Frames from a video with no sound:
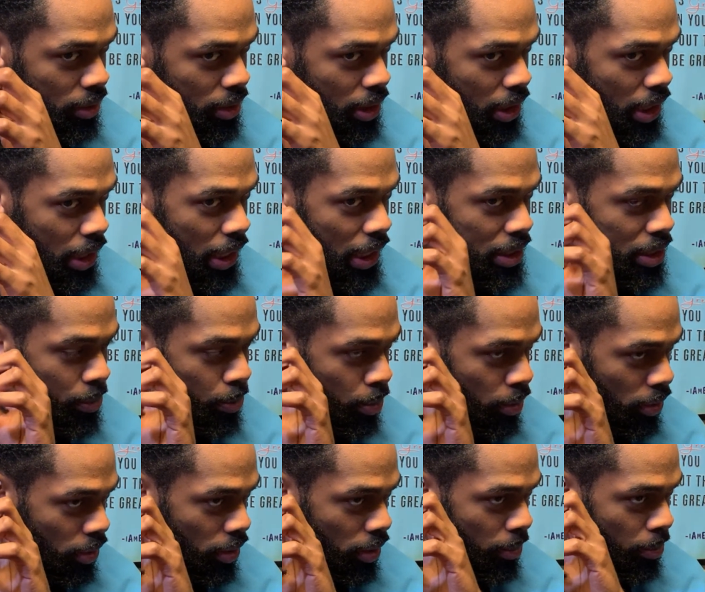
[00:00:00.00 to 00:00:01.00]
And as you
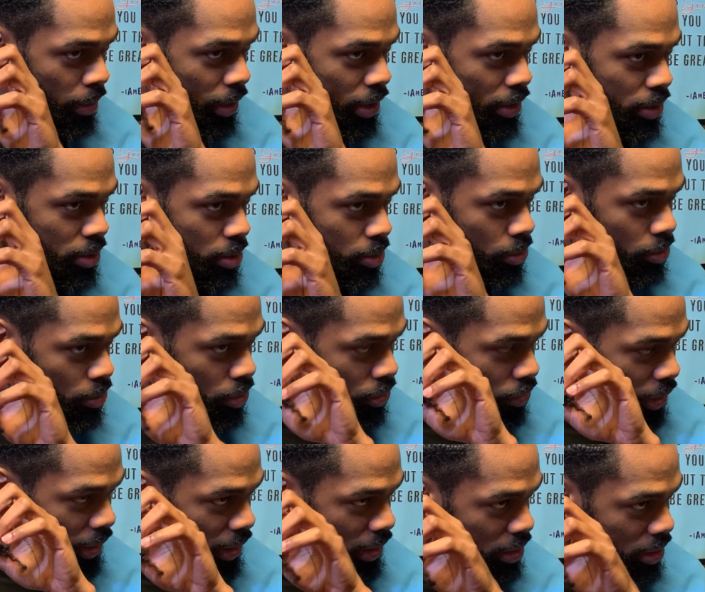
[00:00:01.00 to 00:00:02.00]
pull apart the 2
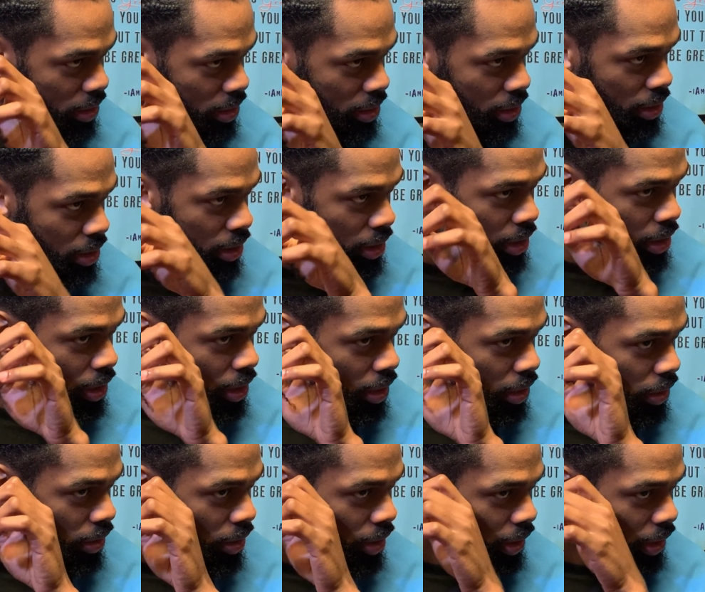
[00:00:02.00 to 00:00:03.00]
strands,
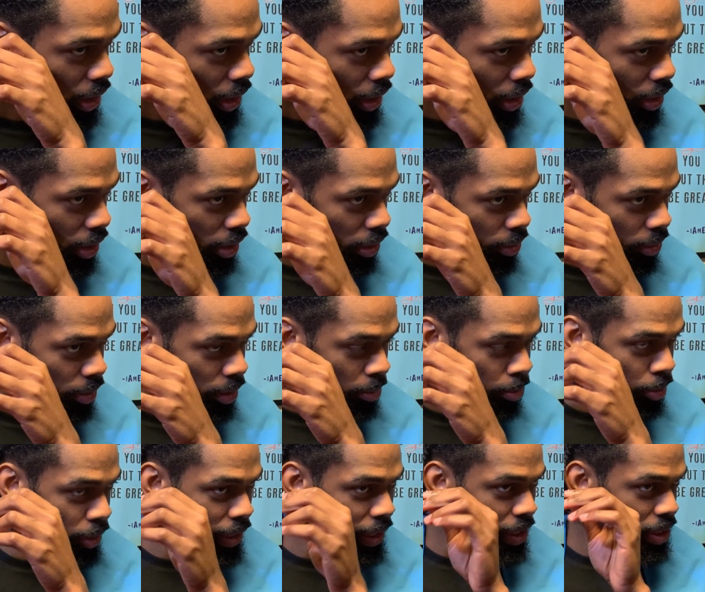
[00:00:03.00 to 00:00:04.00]
the hair or the
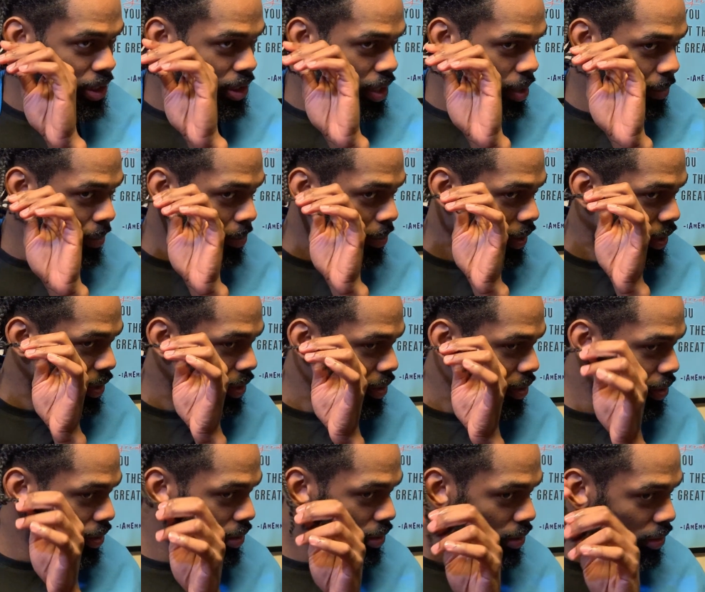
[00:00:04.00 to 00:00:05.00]
braids come apart,
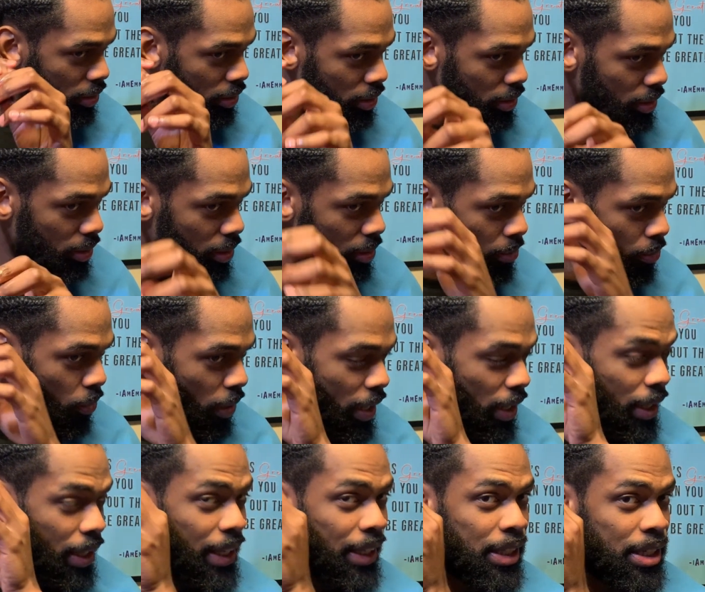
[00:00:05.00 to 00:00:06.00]
while
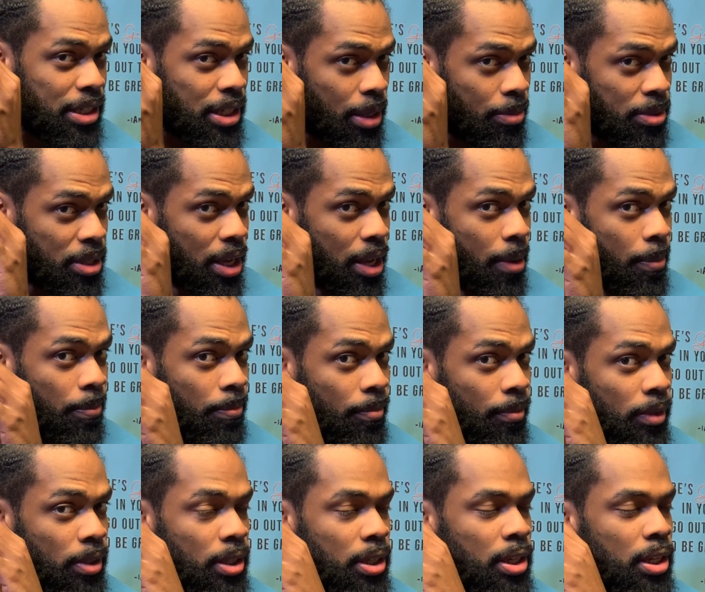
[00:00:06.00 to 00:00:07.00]
at the same time
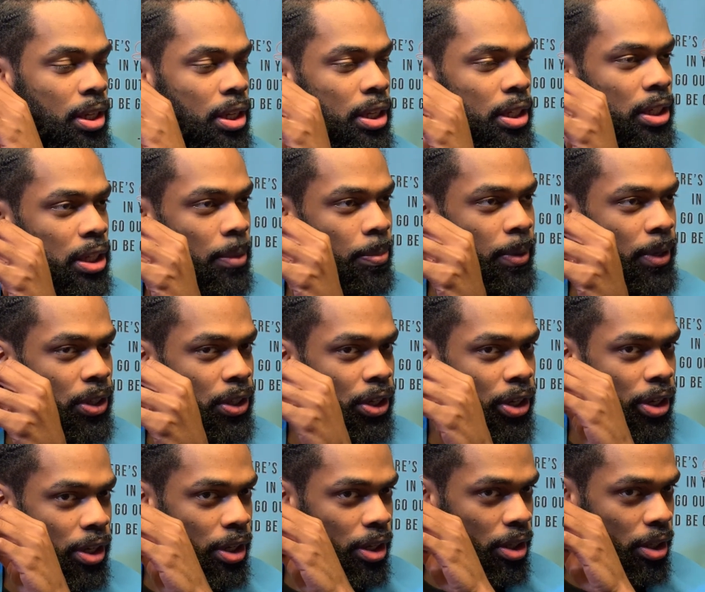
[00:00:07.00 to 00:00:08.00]
keeping
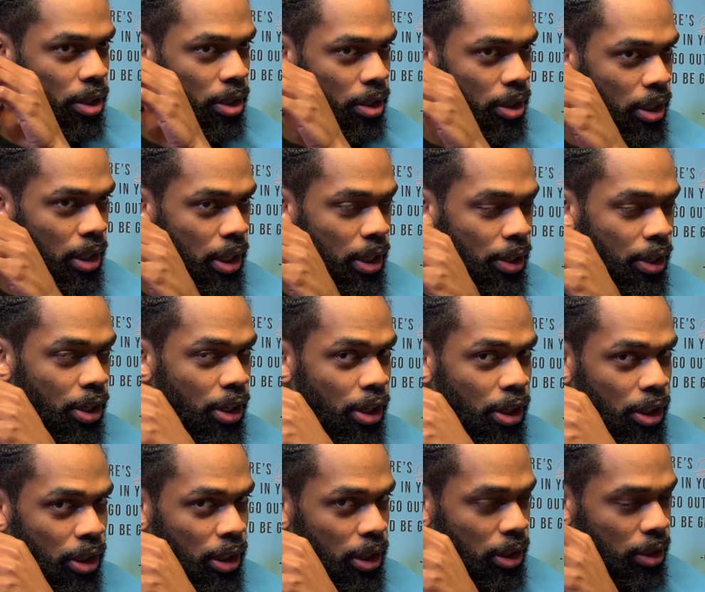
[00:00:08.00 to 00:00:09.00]
your hair
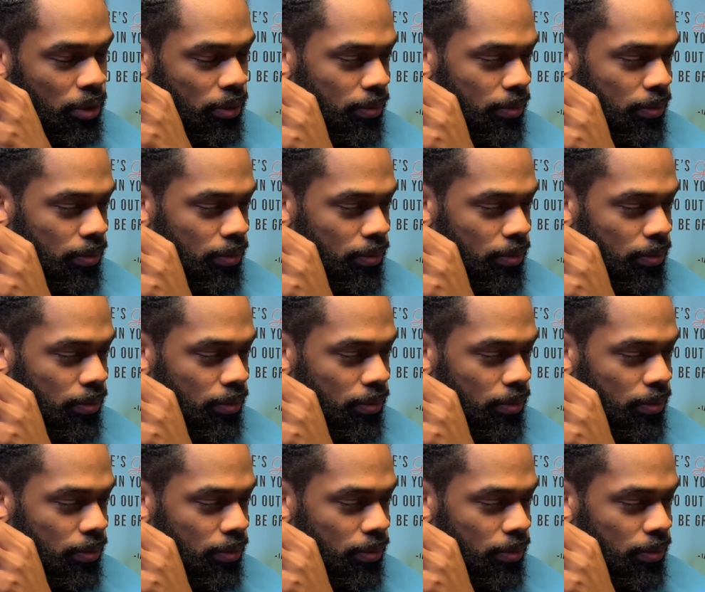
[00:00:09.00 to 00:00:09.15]
curly.